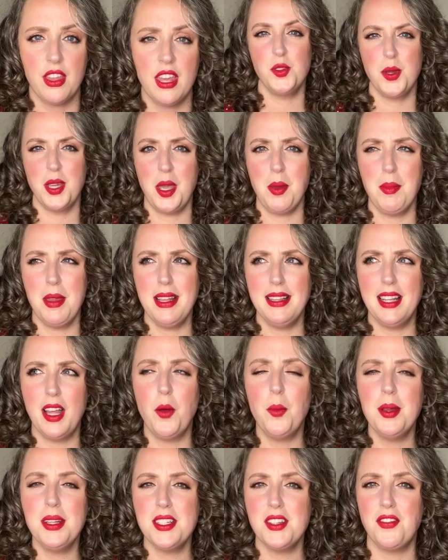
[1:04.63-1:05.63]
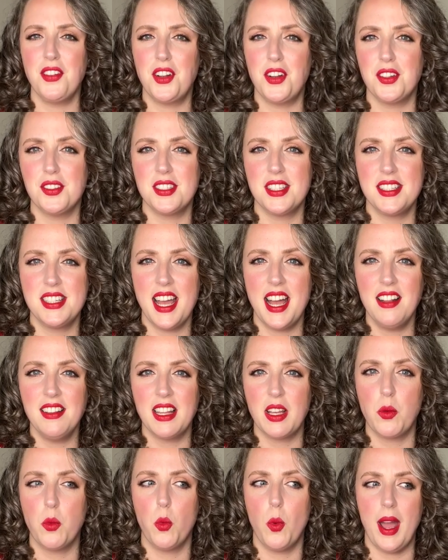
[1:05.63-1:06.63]
So it can be a little bit difficult to tell
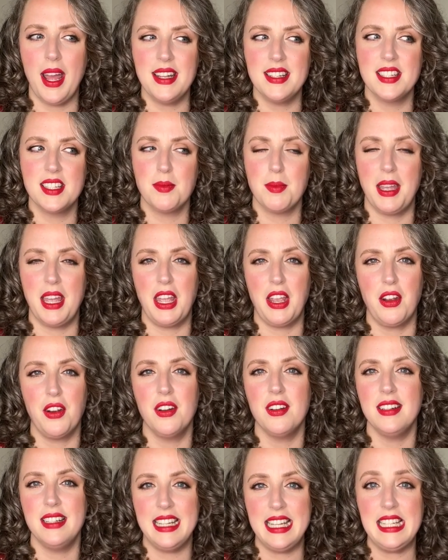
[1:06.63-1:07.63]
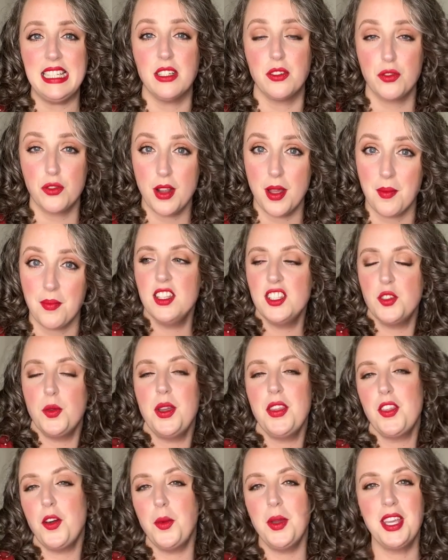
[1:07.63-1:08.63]
like when does my hair need a trim. So I
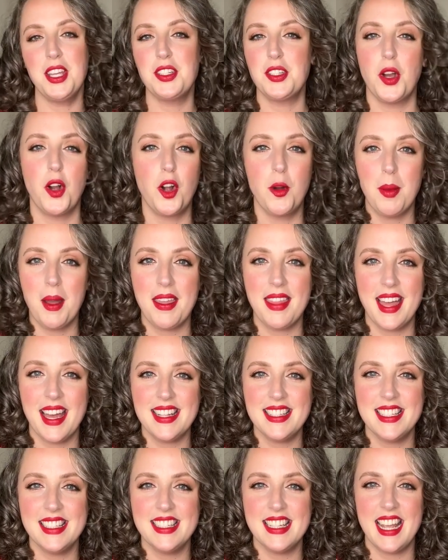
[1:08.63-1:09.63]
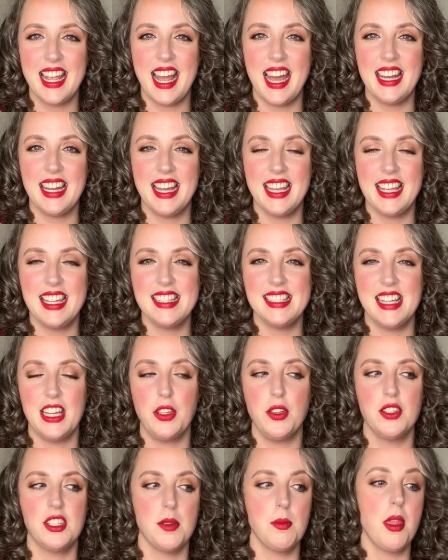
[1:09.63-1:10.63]
thought we could talk about that today and I can tell you
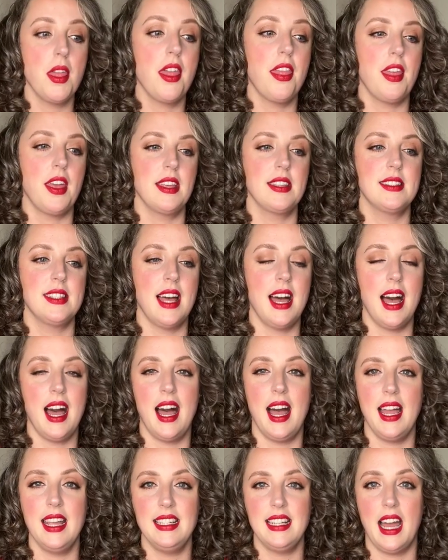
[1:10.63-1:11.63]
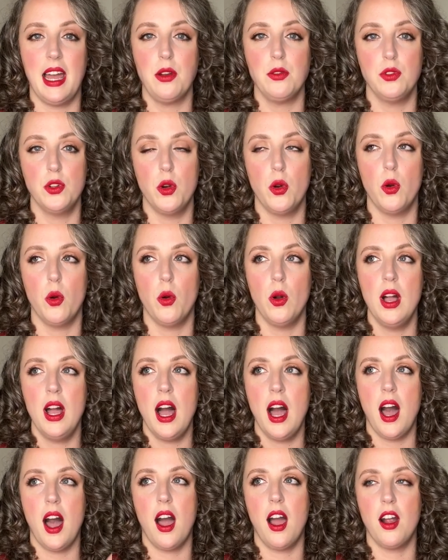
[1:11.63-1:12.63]
some of the things that I now know
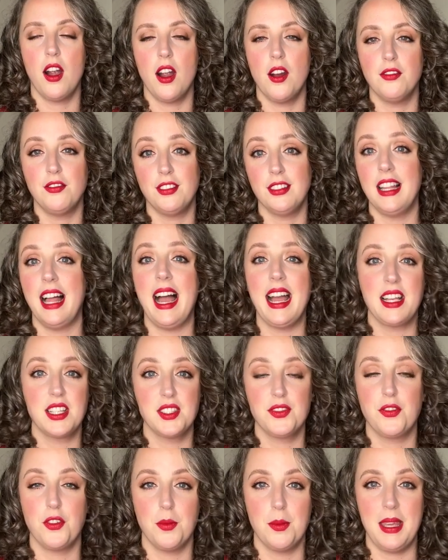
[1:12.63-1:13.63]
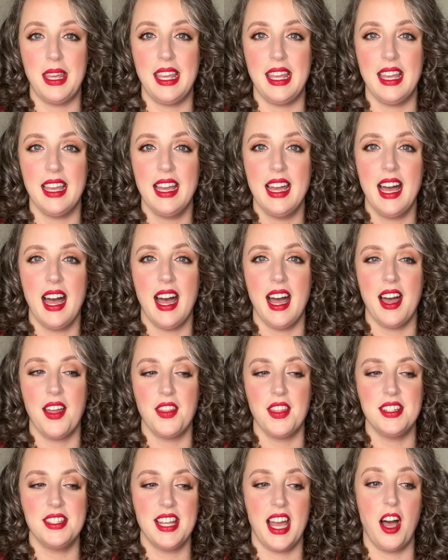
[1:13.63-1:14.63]
are flags for me uh,
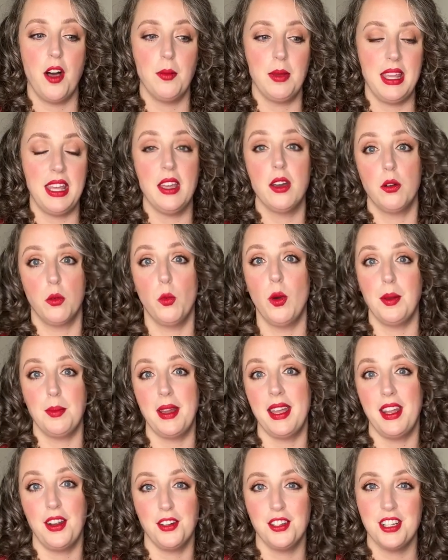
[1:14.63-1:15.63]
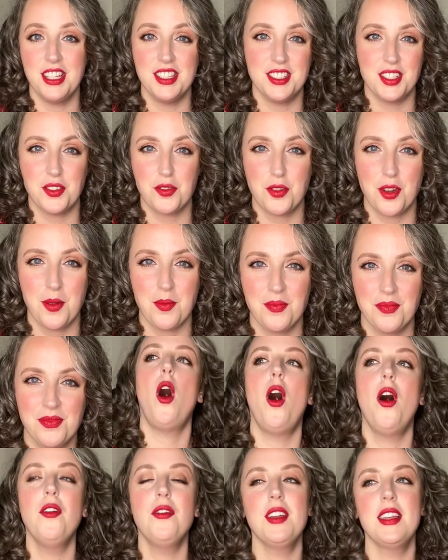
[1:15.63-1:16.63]
that tell me when my hair needs a trim.
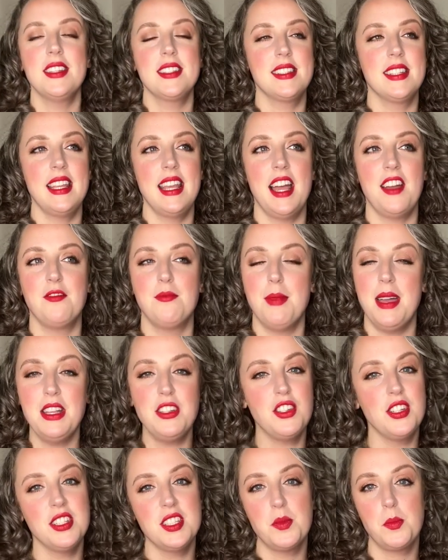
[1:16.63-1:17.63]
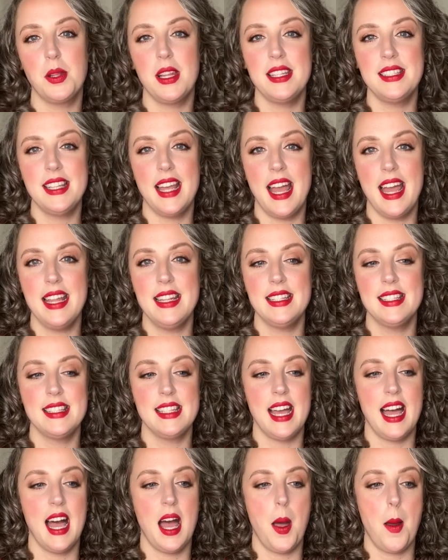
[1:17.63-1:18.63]
Obviously I've mentioned split ends.
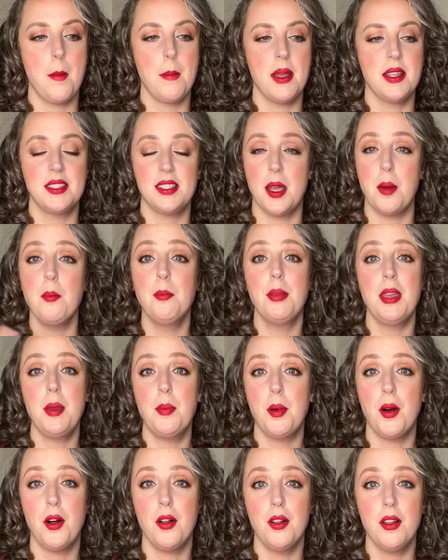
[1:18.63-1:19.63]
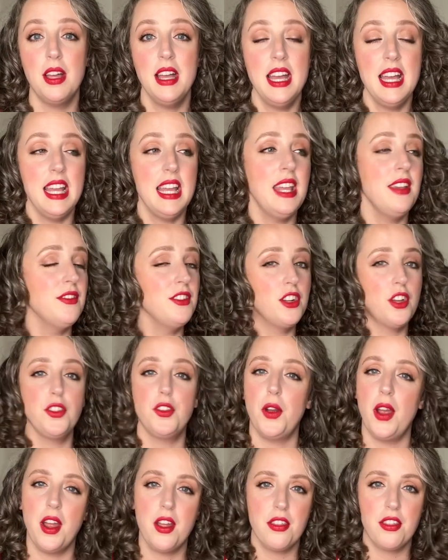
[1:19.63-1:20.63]
Um, some people even on their
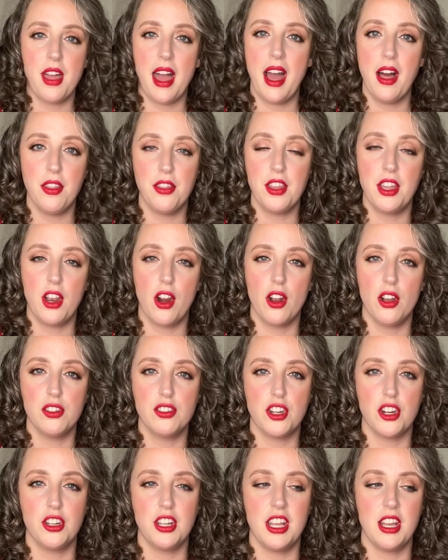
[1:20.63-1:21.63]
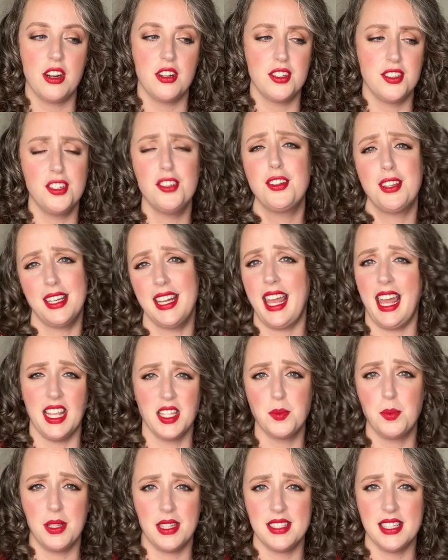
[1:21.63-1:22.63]
healthy curl journey are still going to get
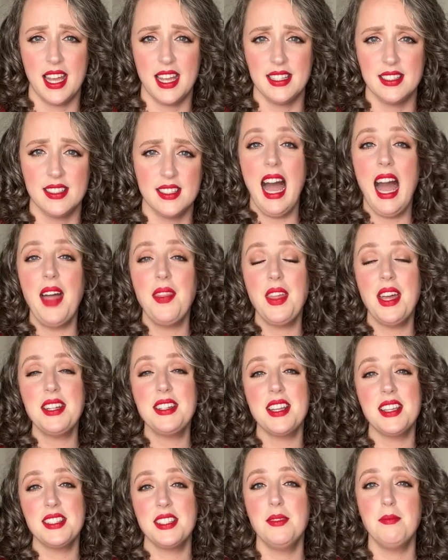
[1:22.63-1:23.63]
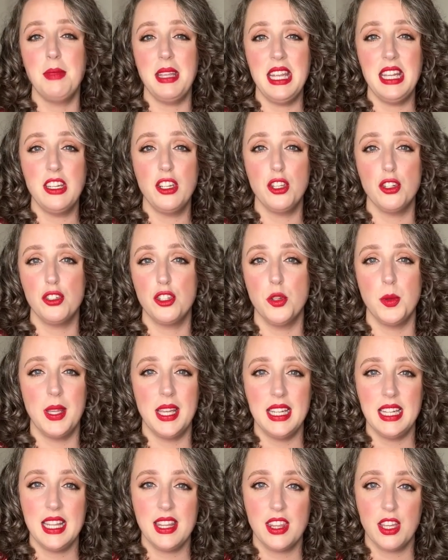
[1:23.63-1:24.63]
split ends and that doesn't mean you're doing
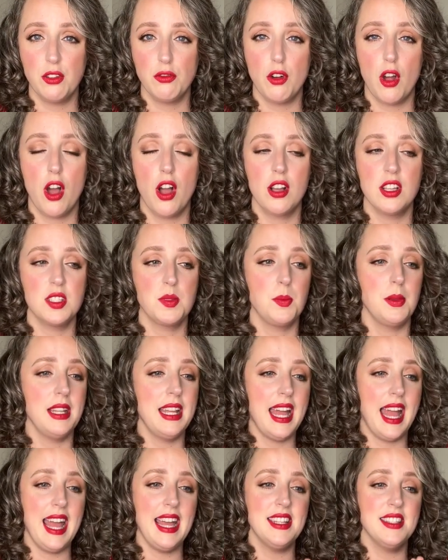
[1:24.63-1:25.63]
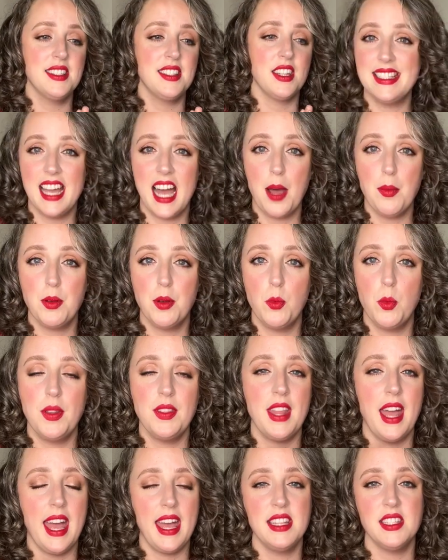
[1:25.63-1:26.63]
anything wrong. Split ends happen when
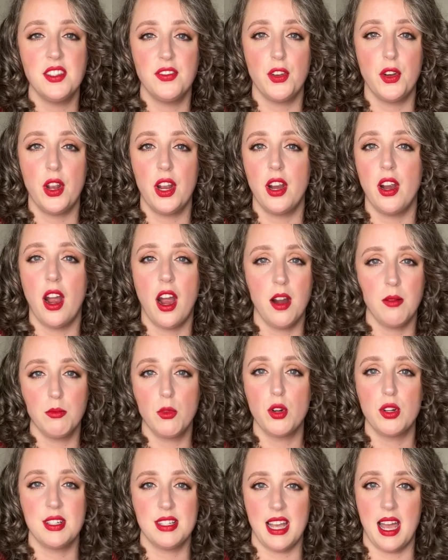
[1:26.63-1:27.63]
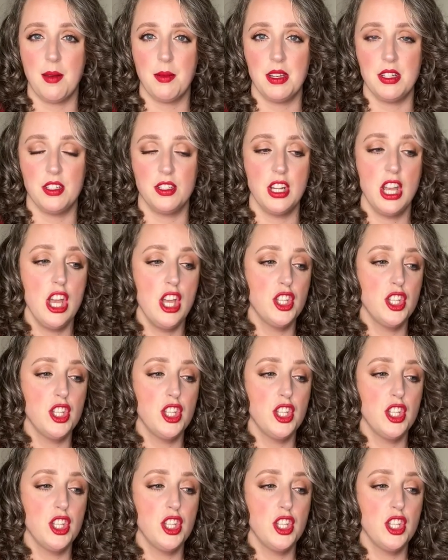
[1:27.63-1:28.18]
the ends of your hair are more damaged.